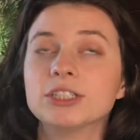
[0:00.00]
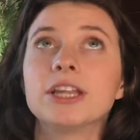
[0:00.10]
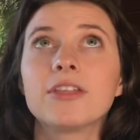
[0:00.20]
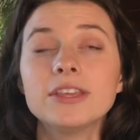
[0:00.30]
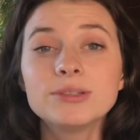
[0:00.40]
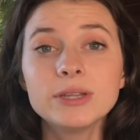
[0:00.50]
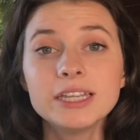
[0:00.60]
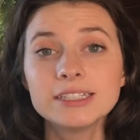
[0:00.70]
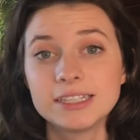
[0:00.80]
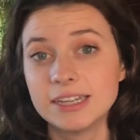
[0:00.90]
Now this one
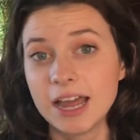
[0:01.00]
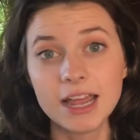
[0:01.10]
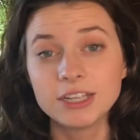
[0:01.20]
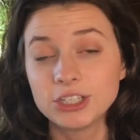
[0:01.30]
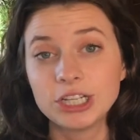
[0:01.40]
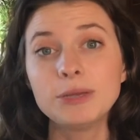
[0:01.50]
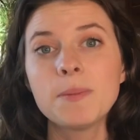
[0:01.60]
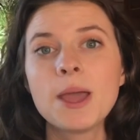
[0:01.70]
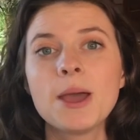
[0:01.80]
is not cheap,